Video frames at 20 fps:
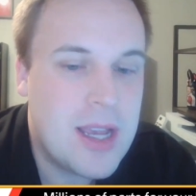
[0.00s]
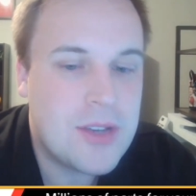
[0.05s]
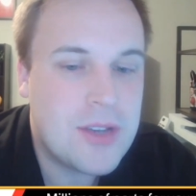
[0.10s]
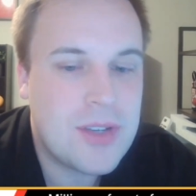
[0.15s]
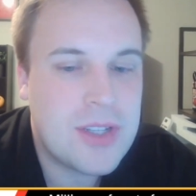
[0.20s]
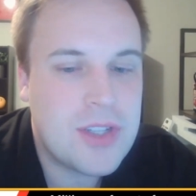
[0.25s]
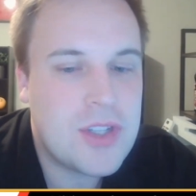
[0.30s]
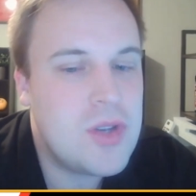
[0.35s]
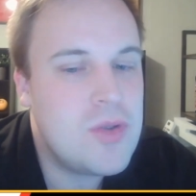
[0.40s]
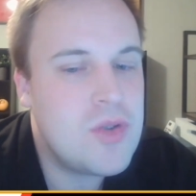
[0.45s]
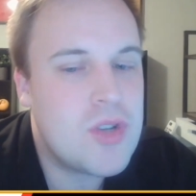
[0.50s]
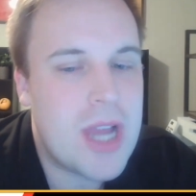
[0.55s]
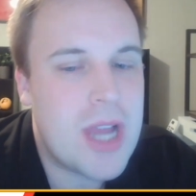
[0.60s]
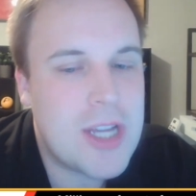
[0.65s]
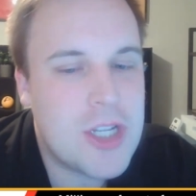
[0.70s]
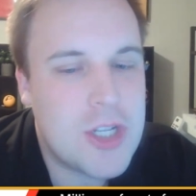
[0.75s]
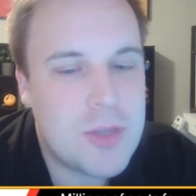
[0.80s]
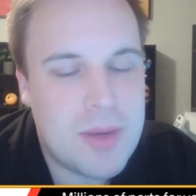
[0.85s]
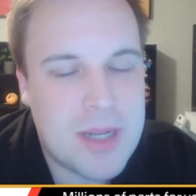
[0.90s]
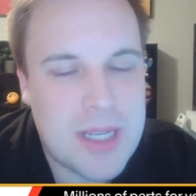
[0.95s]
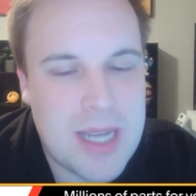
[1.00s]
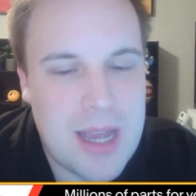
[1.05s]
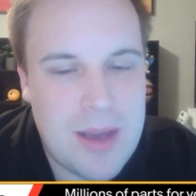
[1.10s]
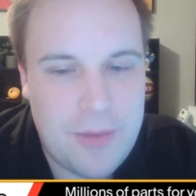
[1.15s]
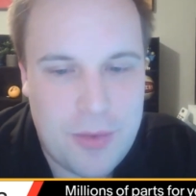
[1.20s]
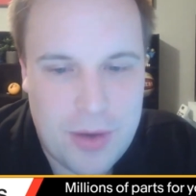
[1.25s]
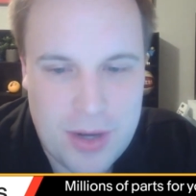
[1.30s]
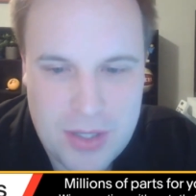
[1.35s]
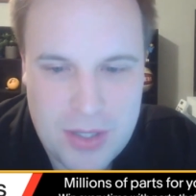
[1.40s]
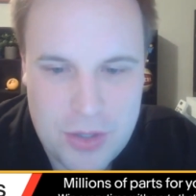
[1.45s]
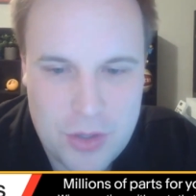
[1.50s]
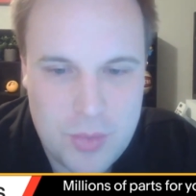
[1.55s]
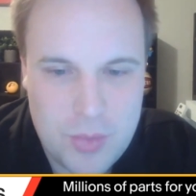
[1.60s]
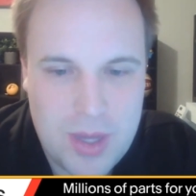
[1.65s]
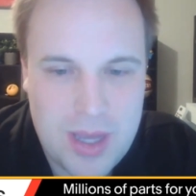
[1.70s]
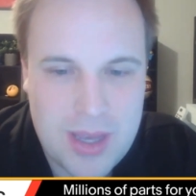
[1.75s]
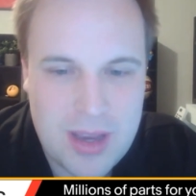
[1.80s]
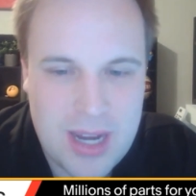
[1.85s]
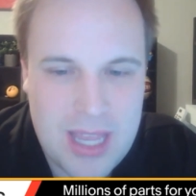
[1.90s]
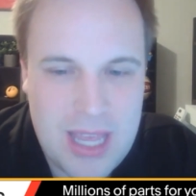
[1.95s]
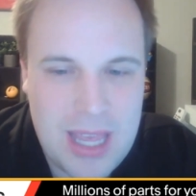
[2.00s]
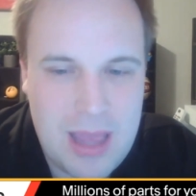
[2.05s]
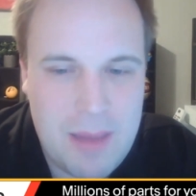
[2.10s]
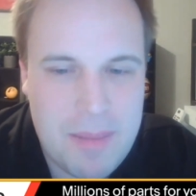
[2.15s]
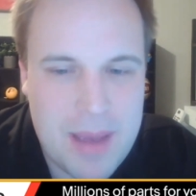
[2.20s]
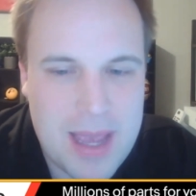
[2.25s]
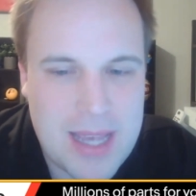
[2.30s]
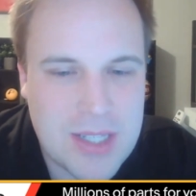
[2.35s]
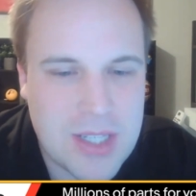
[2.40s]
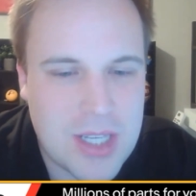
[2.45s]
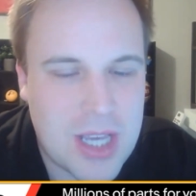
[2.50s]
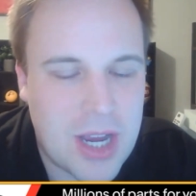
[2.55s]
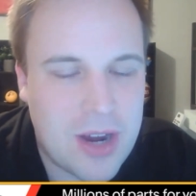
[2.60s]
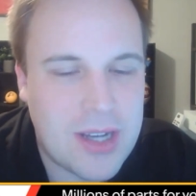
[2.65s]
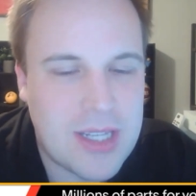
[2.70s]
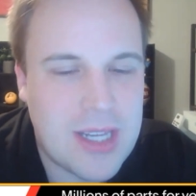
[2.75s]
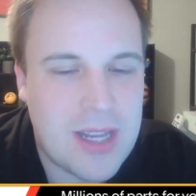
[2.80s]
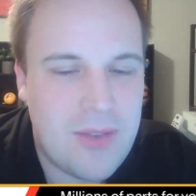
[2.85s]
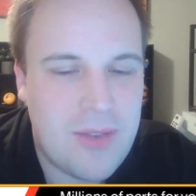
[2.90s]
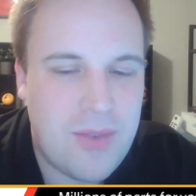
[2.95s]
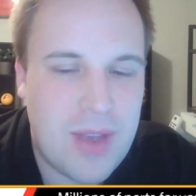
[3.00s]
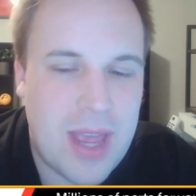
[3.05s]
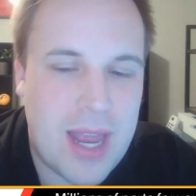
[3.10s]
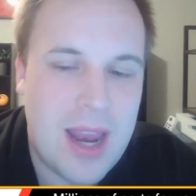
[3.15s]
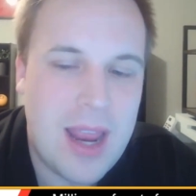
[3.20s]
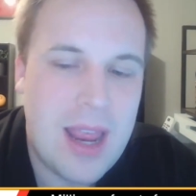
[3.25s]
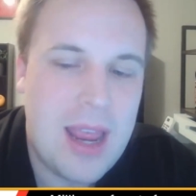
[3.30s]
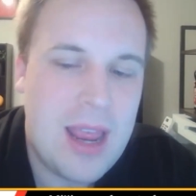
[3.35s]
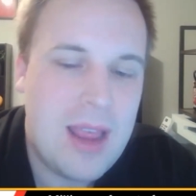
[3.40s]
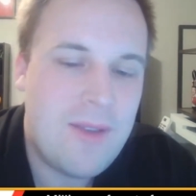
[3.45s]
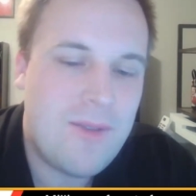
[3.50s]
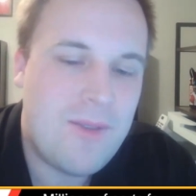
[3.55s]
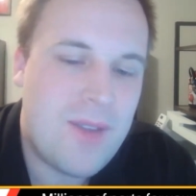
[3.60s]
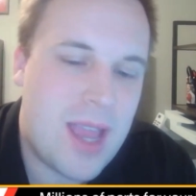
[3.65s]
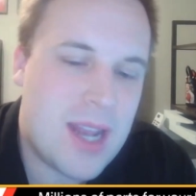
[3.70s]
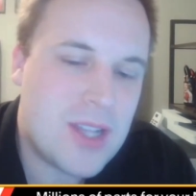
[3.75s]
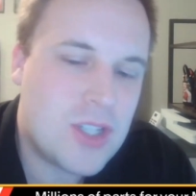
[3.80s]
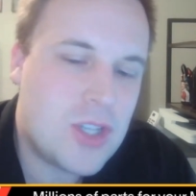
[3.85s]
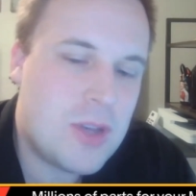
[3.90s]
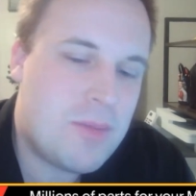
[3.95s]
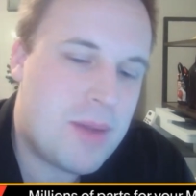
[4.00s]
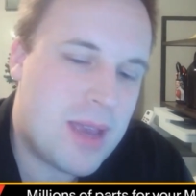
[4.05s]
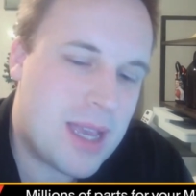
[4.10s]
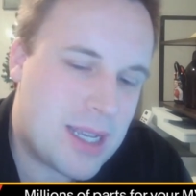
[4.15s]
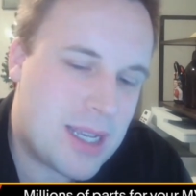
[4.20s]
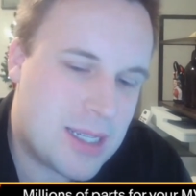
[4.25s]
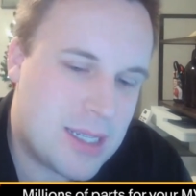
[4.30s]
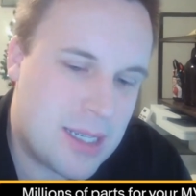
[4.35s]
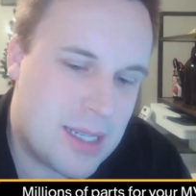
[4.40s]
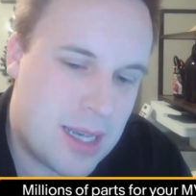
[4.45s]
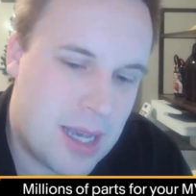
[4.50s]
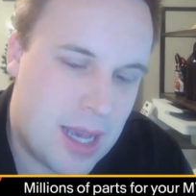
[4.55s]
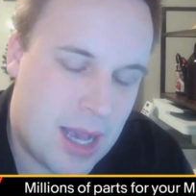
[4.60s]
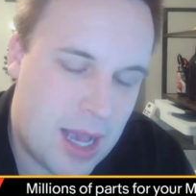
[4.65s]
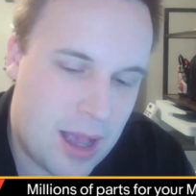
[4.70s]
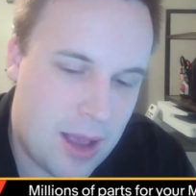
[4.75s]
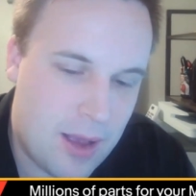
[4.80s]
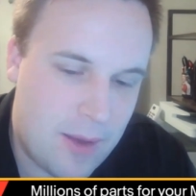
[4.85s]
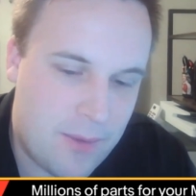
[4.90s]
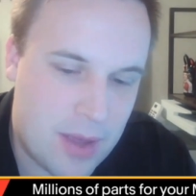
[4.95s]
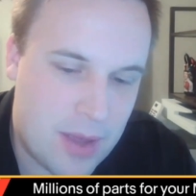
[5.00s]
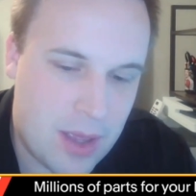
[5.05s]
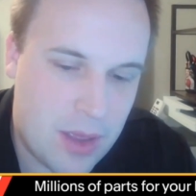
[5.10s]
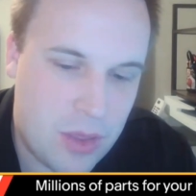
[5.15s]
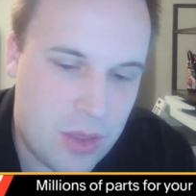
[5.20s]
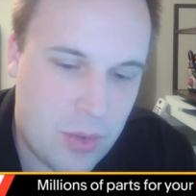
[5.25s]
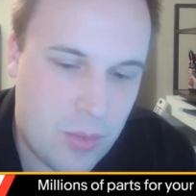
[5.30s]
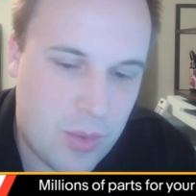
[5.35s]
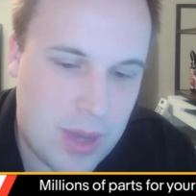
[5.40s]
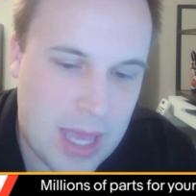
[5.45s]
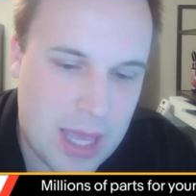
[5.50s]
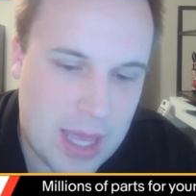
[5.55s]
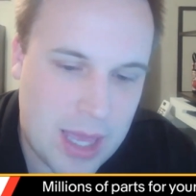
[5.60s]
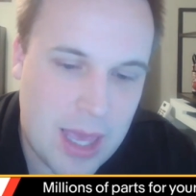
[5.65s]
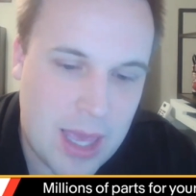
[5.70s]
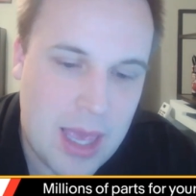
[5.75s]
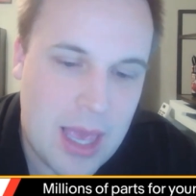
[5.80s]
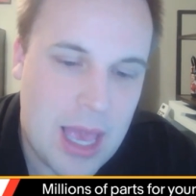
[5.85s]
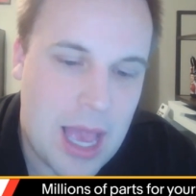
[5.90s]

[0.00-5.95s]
So let's see who Josh has picked out for us this week in eBay's Guaranteed Fit Fantasy Picks of the Week.